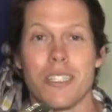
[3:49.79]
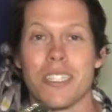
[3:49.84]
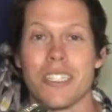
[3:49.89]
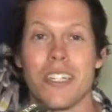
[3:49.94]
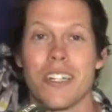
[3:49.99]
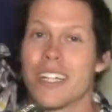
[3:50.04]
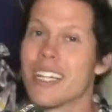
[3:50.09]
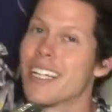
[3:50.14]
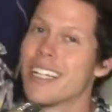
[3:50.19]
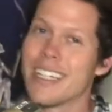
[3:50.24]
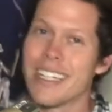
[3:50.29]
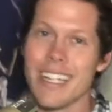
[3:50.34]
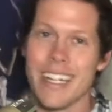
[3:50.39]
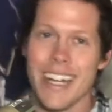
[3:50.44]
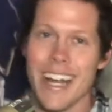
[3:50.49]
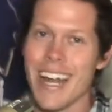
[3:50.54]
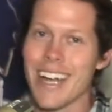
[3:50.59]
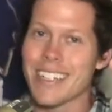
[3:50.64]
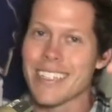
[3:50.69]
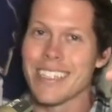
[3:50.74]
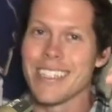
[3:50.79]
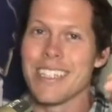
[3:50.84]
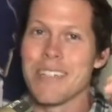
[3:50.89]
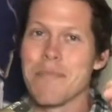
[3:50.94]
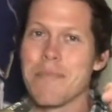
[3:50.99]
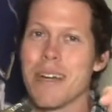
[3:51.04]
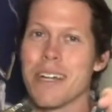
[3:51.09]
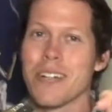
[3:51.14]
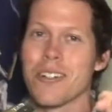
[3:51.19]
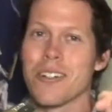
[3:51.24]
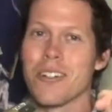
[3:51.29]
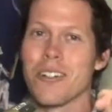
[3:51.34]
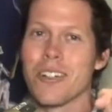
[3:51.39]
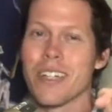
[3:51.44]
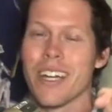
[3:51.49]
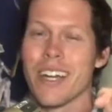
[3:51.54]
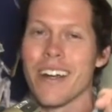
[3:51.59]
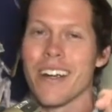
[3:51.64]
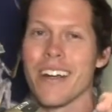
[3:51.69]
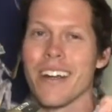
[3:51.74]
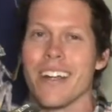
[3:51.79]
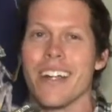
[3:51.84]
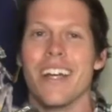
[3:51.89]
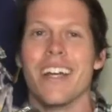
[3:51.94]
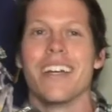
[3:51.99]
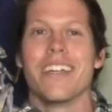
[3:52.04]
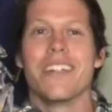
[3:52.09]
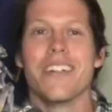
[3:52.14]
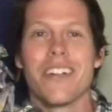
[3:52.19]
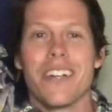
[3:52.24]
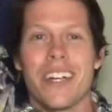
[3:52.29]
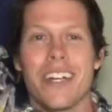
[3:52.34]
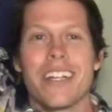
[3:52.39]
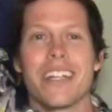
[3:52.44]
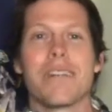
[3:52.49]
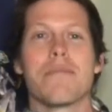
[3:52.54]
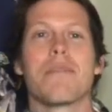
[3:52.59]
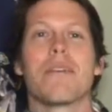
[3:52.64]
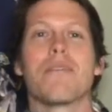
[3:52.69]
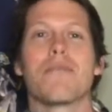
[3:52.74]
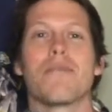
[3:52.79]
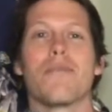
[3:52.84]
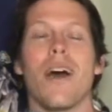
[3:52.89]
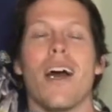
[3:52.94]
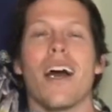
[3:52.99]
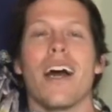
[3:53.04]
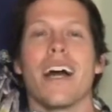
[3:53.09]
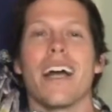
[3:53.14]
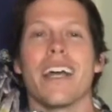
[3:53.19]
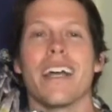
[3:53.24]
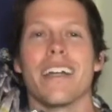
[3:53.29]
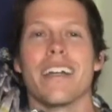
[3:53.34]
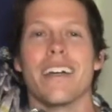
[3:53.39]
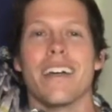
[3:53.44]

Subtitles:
You're going to get excellent medical care. You're going to be fine.